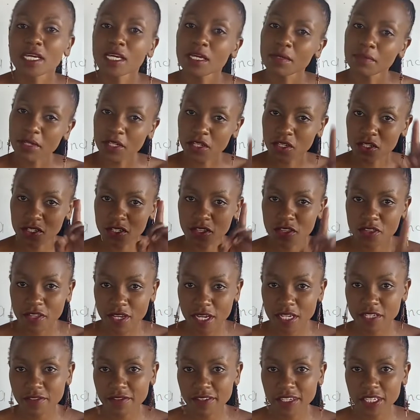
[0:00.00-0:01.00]
because
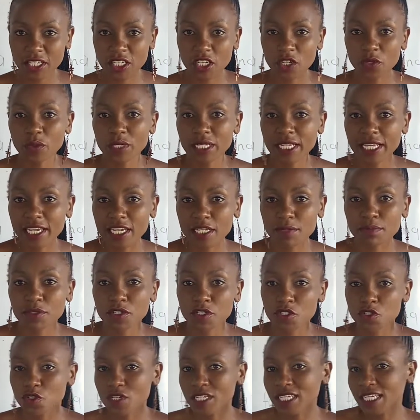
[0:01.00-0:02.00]
that video will help
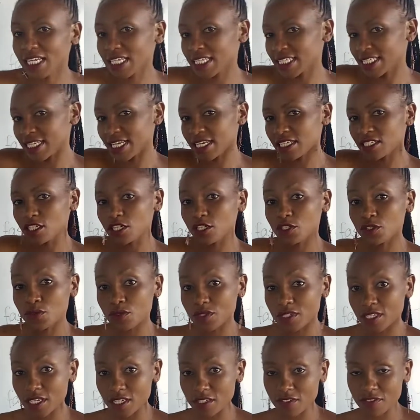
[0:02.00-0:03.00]
you to understand
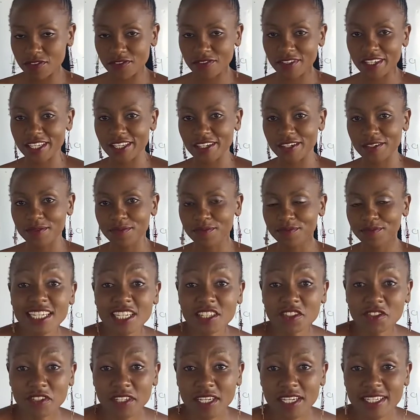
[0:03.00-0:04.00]
today's video.
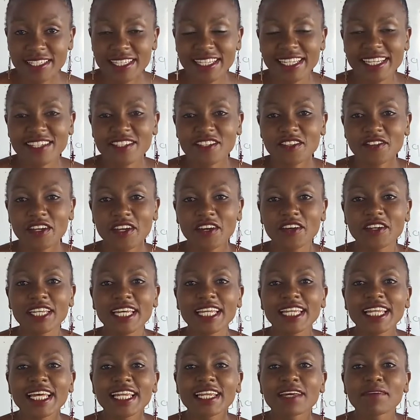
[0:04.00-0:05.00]
In today's lesson we are going
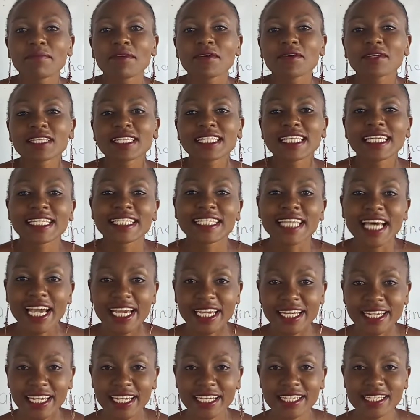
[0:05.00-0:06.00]
to learn about the
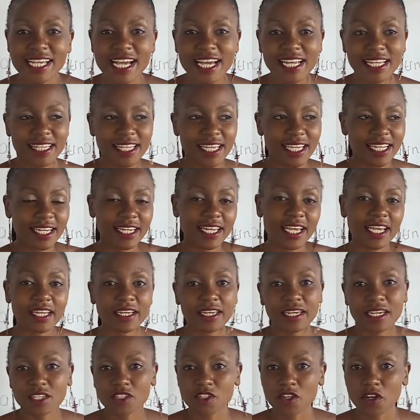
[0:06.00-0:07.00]
direct and the
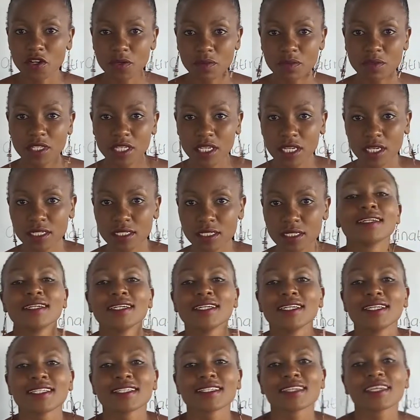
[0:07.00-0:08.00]
indirect object.
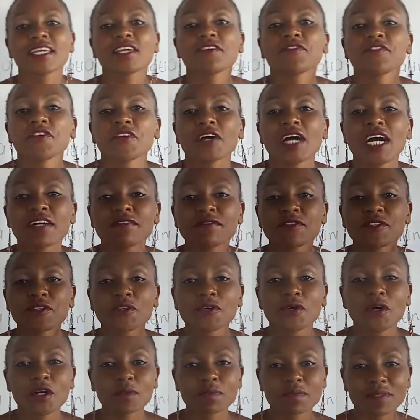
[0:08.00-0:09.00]
So if you have
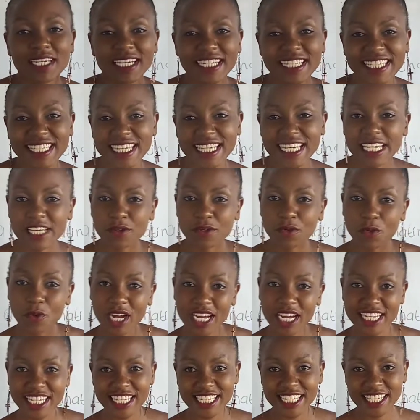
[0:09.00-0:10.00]
two objects in
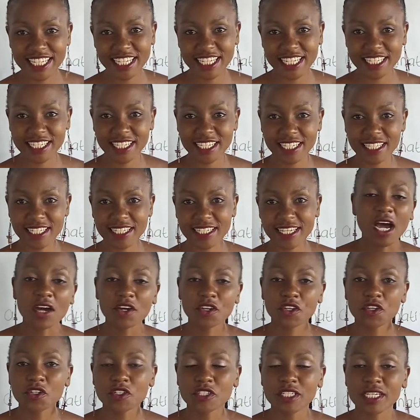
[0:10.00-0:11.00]
one sentence,
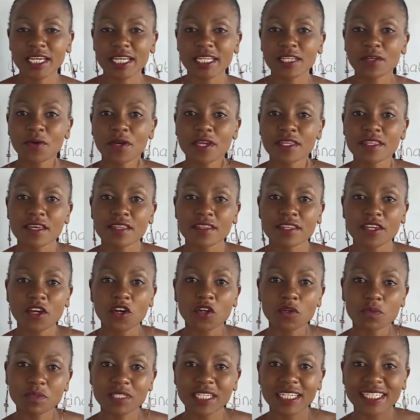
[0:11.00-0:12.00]
how do you tell whether the
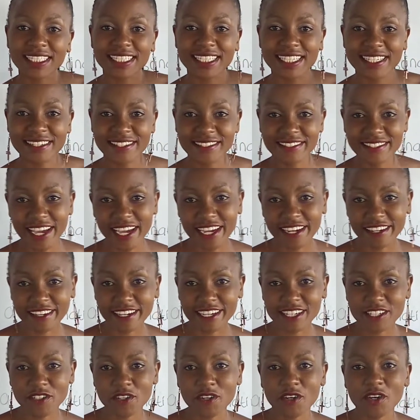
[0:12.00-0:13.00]
object is
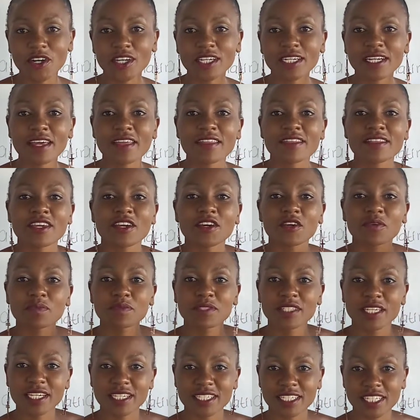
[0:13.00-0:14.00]
direct or the
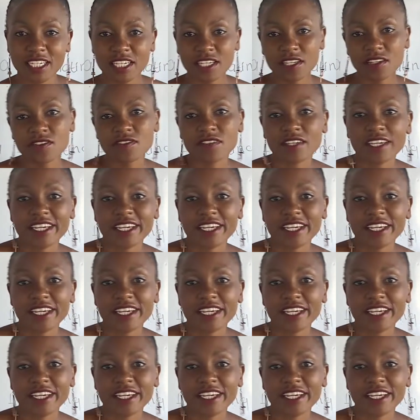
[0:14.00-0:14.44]
object is